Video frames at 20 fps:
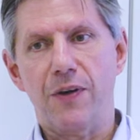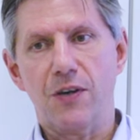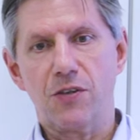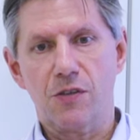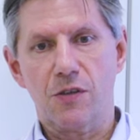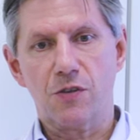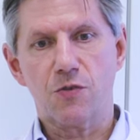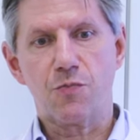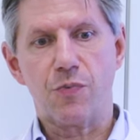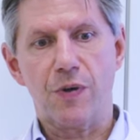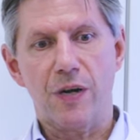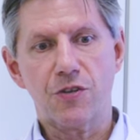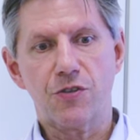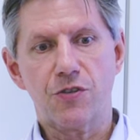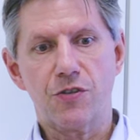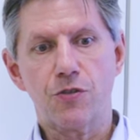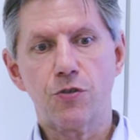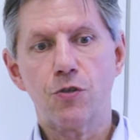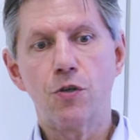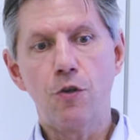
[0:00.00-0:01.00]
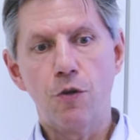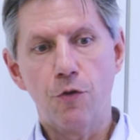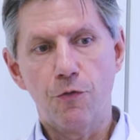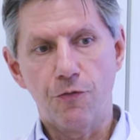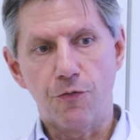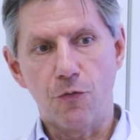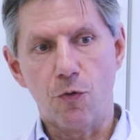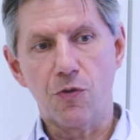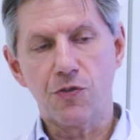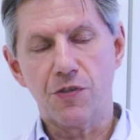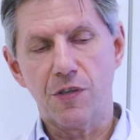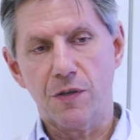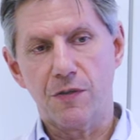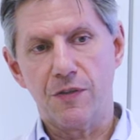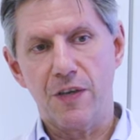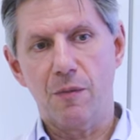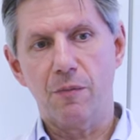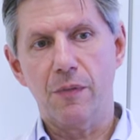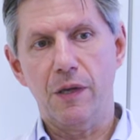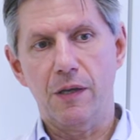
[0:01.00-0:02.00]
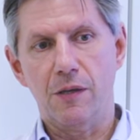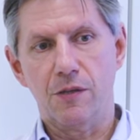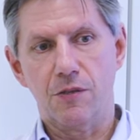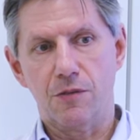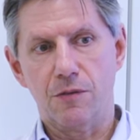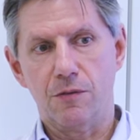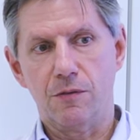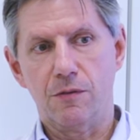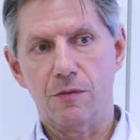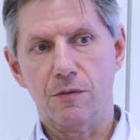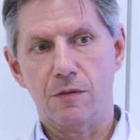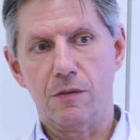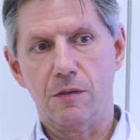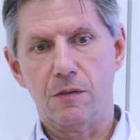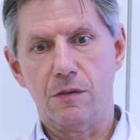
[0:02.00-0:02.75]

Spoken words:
facial expressions, forcing them into